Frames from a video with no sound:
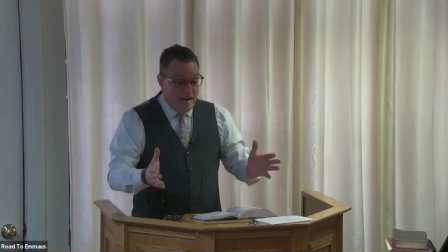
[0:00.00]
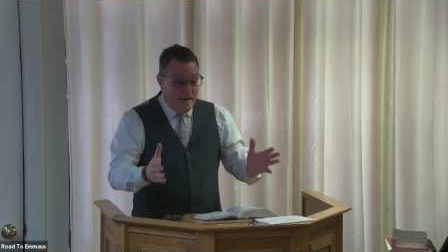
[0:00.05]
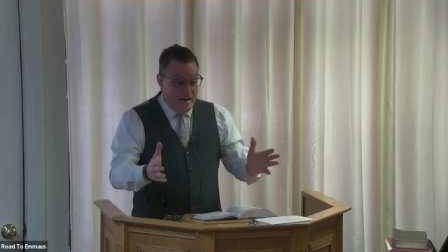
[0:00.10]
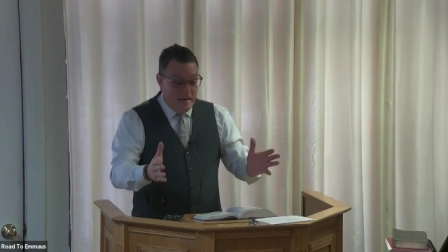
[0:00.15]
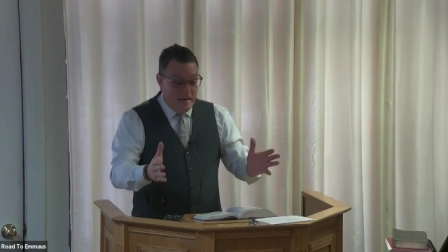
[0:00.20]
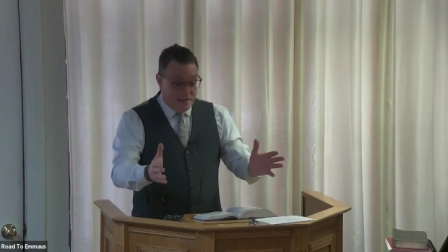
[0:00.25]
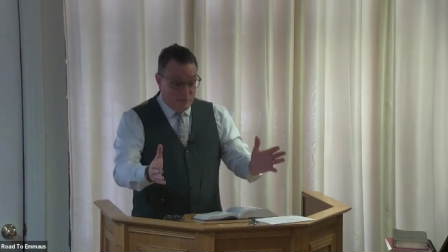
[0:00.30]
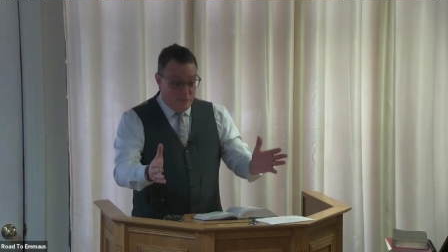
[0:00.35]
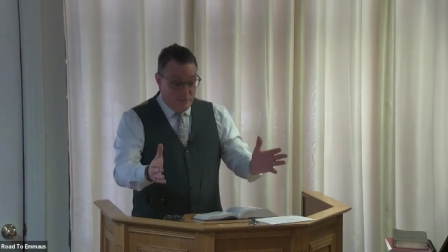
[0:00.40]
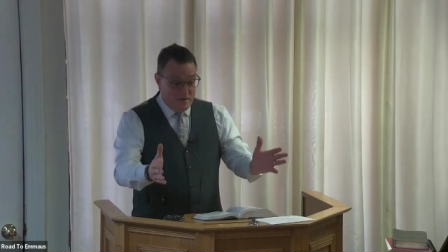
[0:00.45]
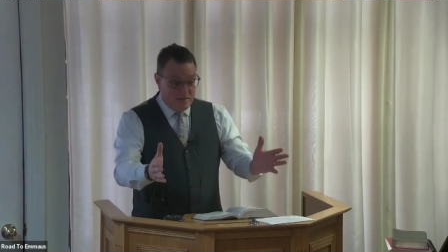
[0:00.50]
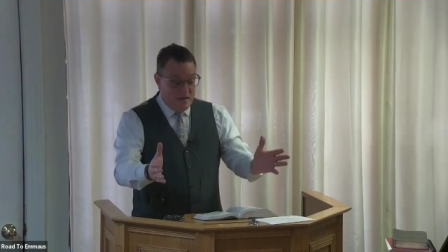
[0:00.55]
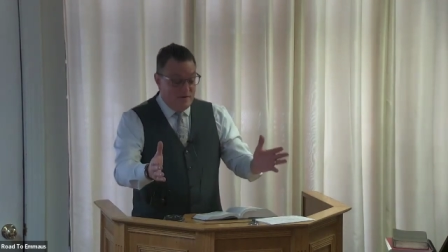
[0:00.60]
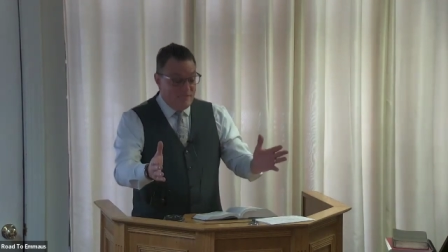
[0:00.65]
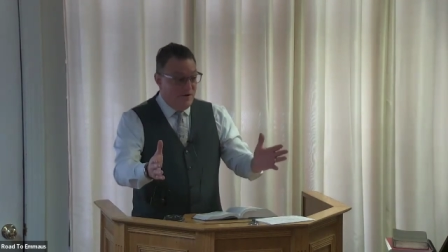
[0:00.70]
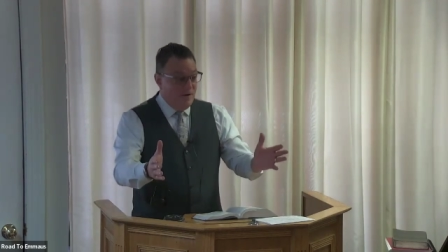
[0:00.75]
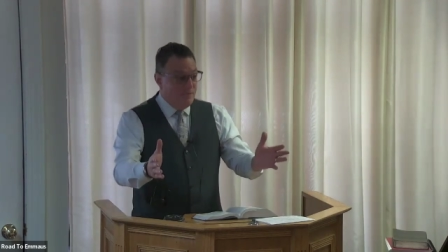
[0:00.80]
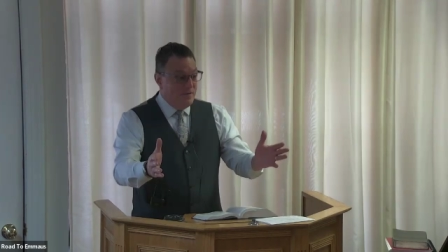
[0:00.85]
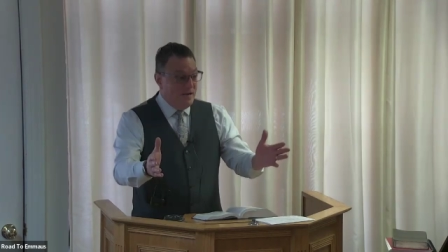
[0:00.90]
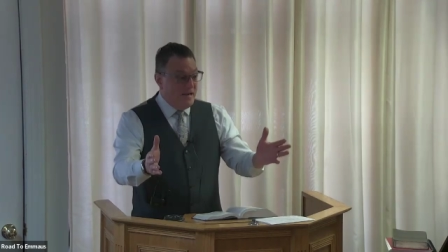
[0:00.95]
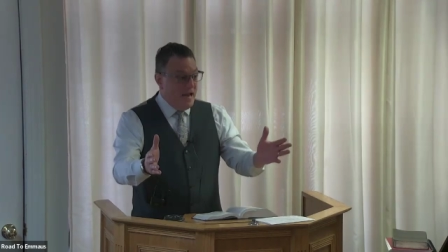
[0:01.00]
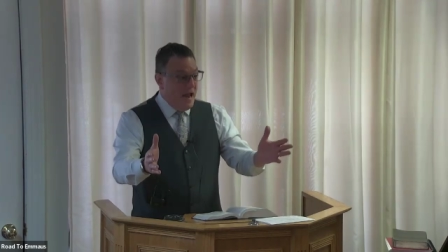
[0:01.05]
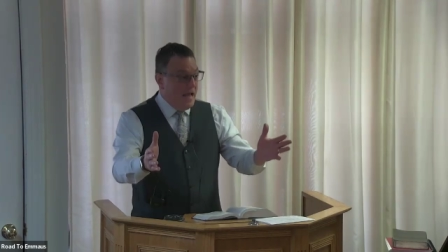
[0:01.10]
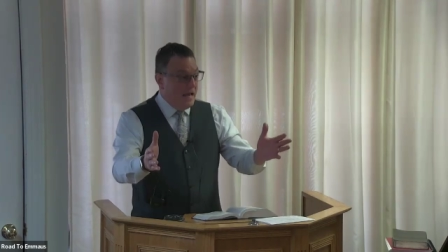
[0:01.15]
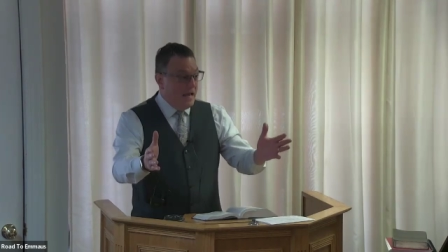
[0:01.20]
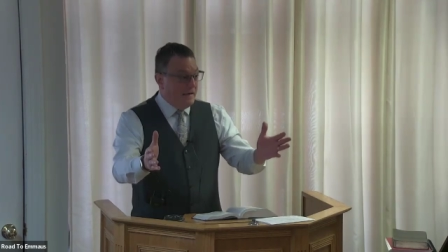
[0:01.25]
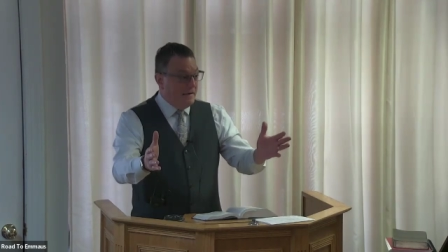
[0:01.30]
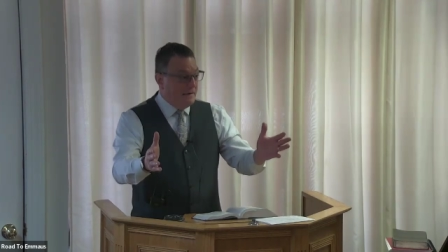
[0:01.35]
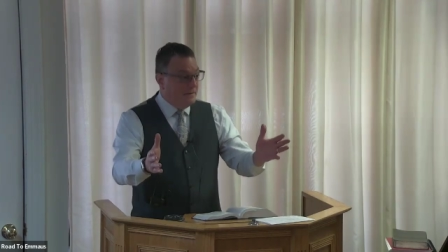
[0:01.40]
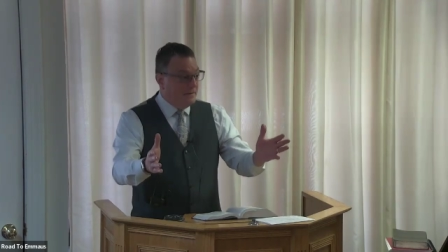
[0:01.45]
he's risen from the
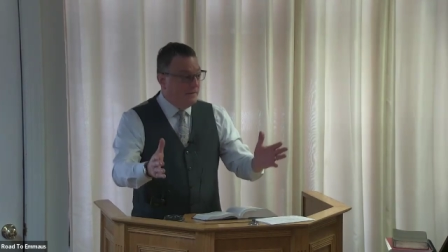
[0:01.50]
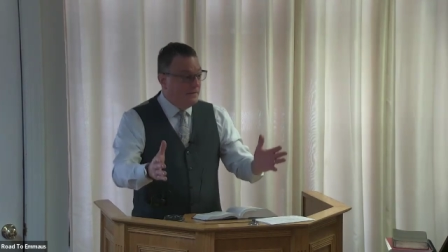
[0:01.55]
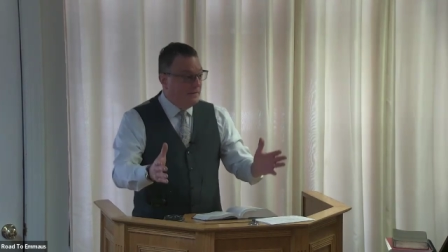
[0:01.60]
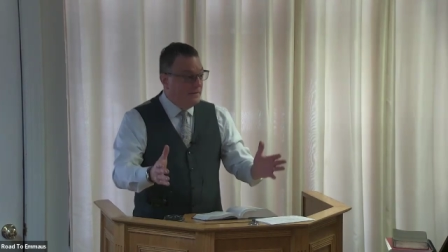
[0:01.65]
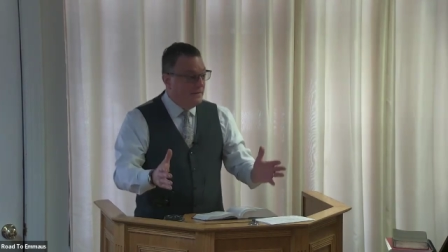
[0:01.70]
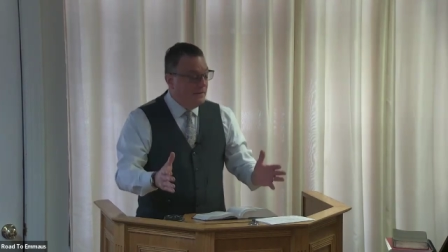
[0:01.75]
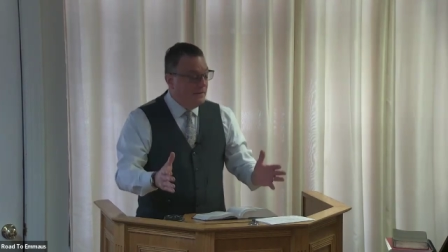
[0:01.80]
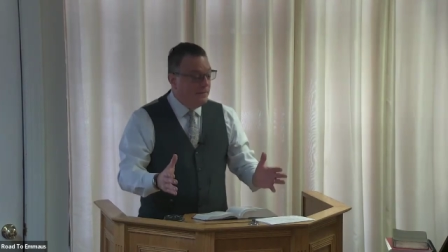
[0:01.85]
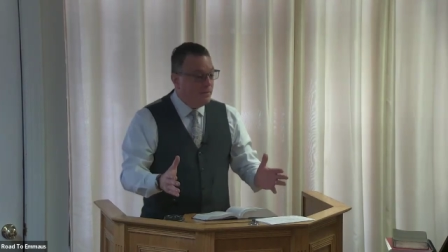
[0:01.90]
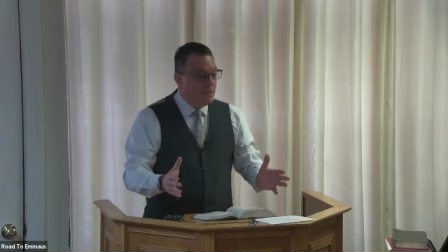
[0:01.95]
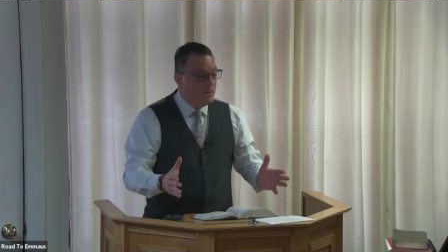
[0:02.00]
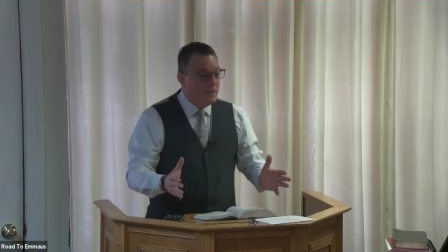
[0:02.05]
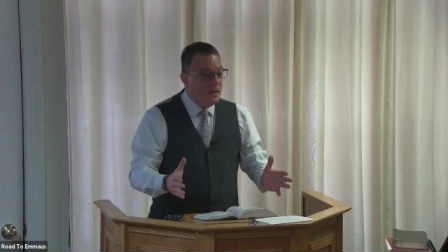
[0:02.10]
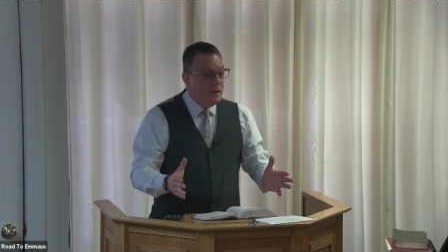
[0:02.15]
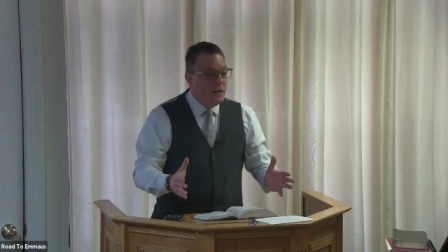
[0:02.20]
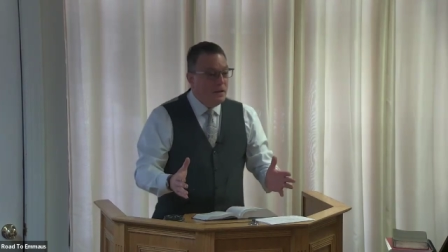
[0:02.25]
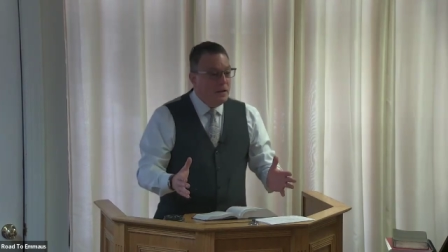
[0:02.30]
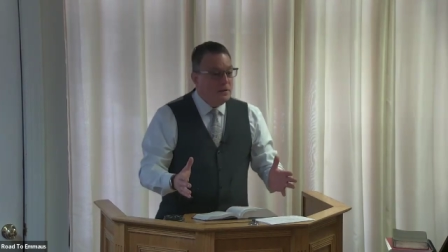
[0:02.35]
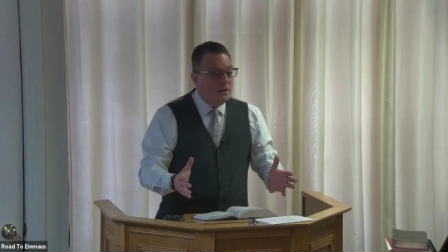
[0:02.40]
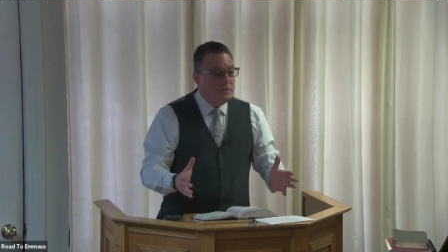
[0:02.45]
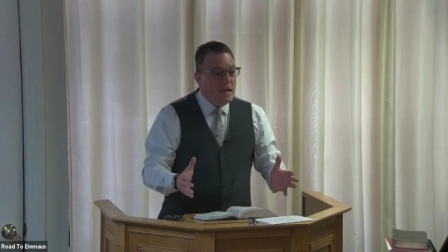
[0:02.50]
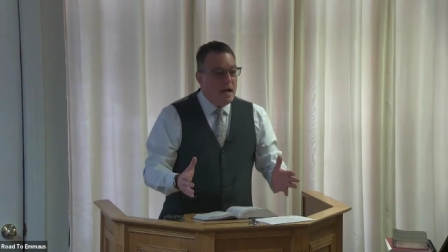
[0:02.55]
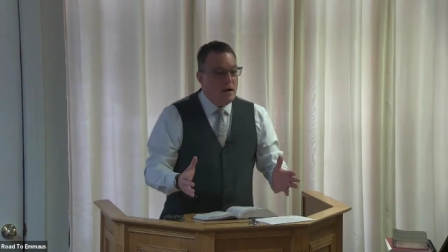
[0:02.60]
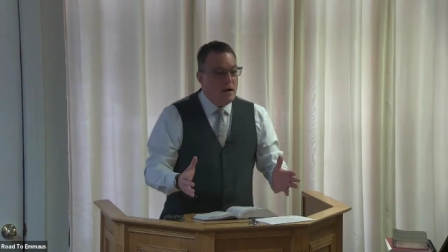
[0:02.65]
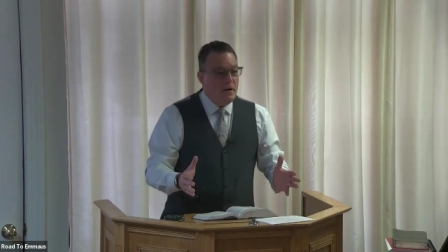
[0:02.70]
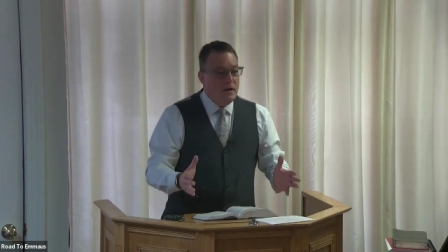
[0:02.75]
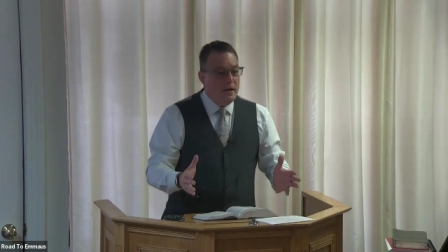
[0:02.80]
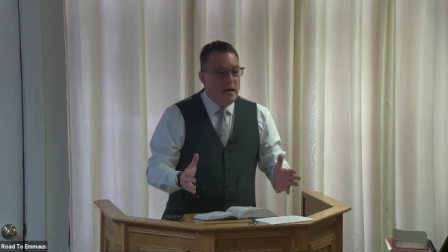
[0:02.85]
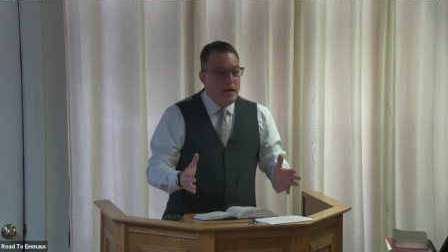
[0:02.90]
dead. Now,